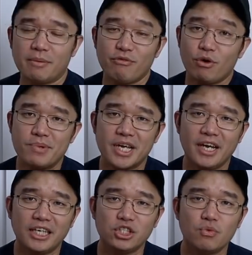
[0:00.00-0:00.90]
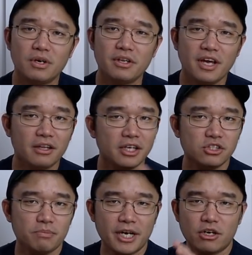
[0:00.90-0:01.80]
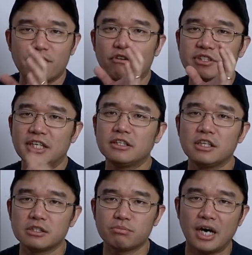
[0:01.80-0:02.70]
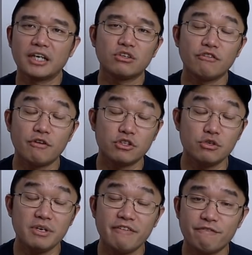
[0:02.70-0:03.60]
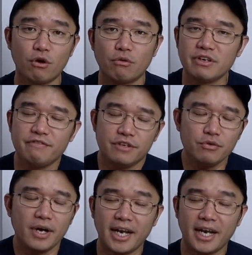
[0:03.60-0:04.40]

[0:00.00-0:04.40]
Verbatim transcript: Now before we begin, I do want to thank Laser Pecker for sending this product over to me for review.